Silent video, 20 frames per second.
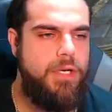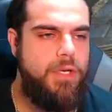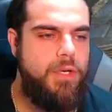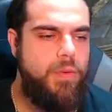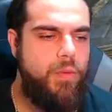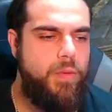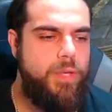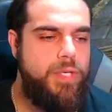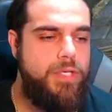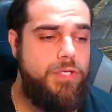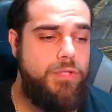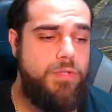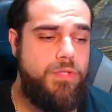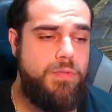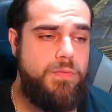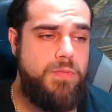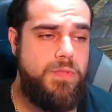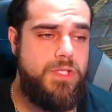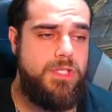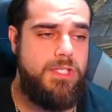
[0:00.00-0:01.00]
We do
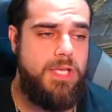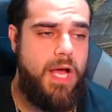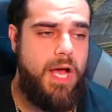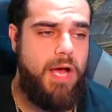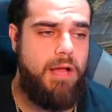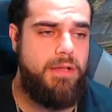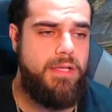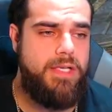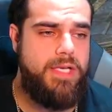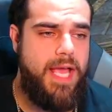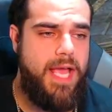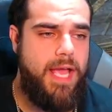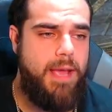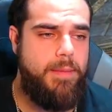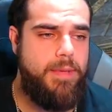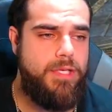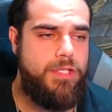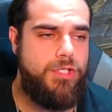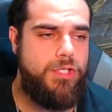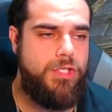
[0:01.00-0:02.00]
some solid
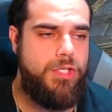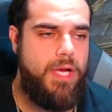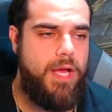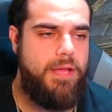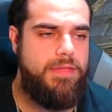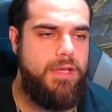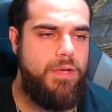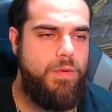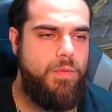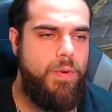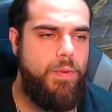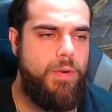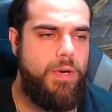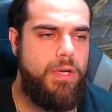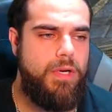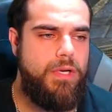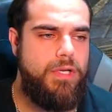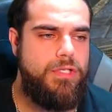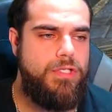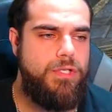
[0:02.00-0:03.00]
damage. I think what we're
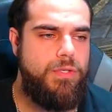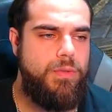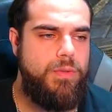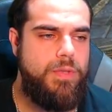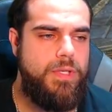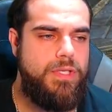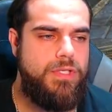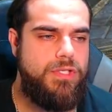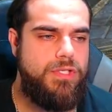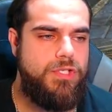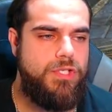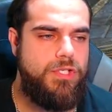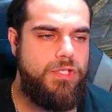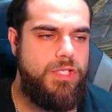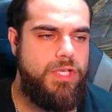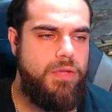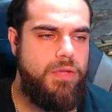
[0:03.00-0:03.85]
going to do is just kill